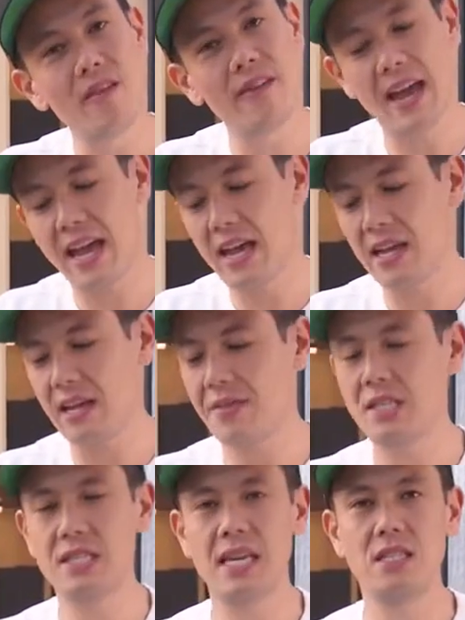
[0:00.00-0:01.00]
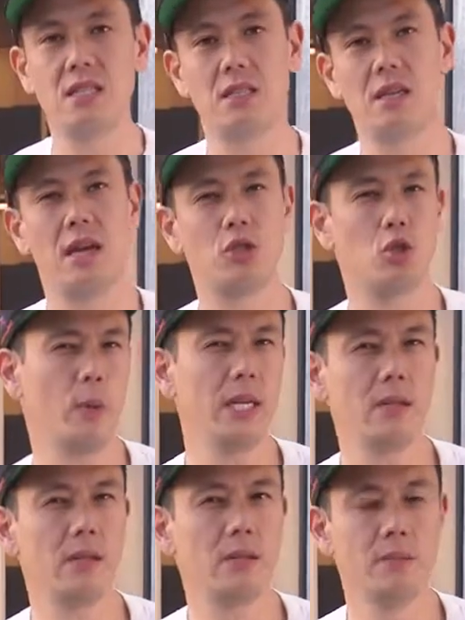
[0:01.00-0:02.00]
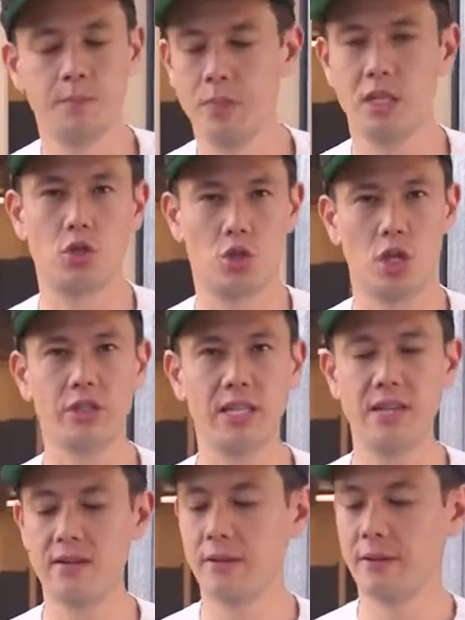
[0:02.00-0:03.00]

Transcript: of egg. In this case, it's not sweet, it's salty.